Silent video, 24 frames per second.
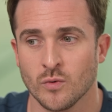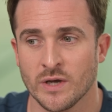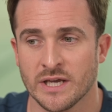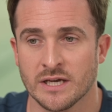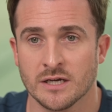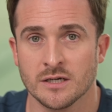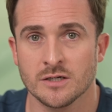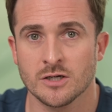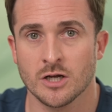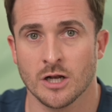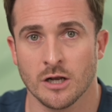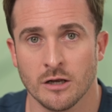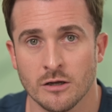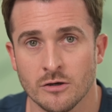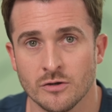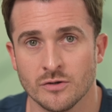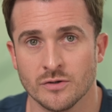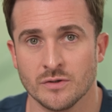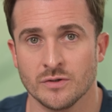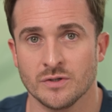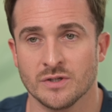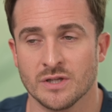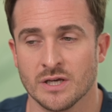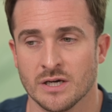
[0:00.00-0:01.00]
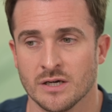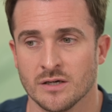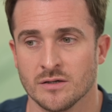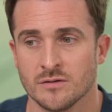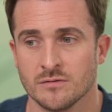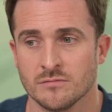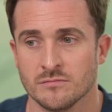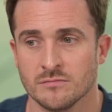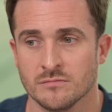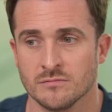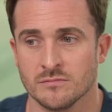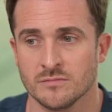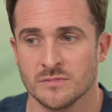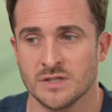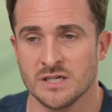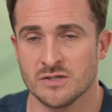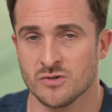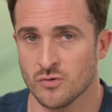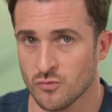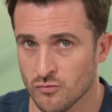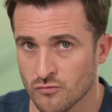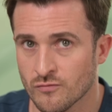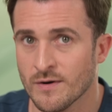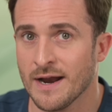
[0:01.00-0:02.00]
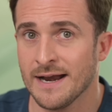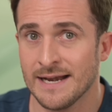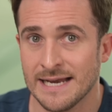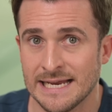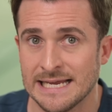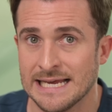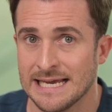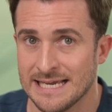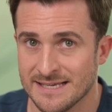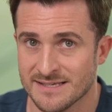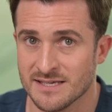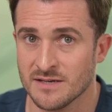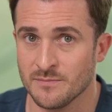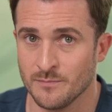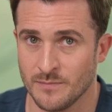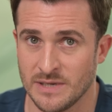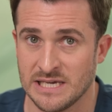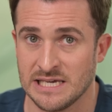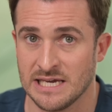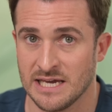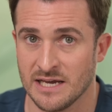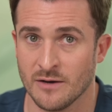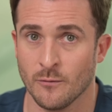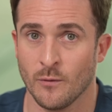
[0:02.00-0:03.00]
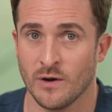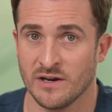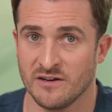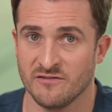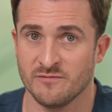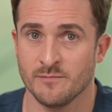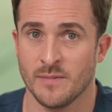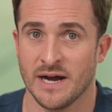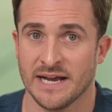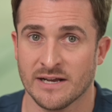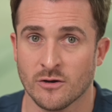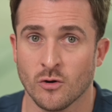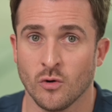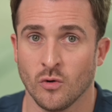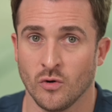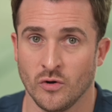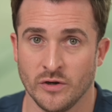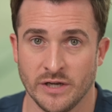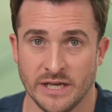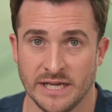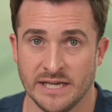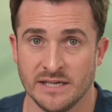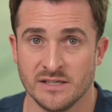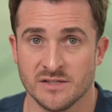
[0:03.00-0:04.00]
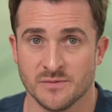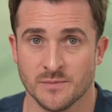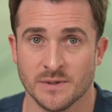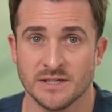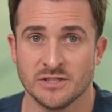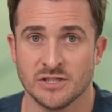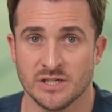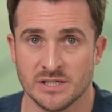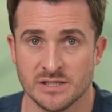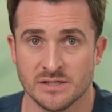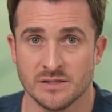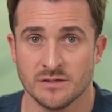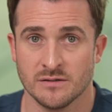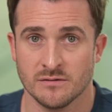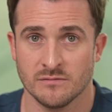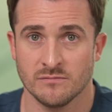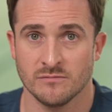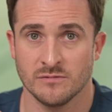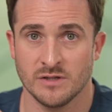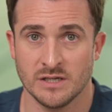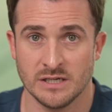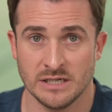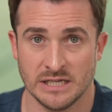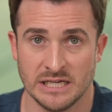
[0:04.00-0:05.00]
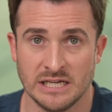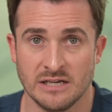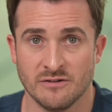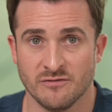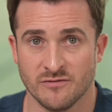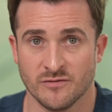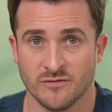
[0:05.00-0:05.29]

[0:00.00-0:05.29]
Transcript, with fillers: we conclude that this already isn't meeting one of my core needs, which is the need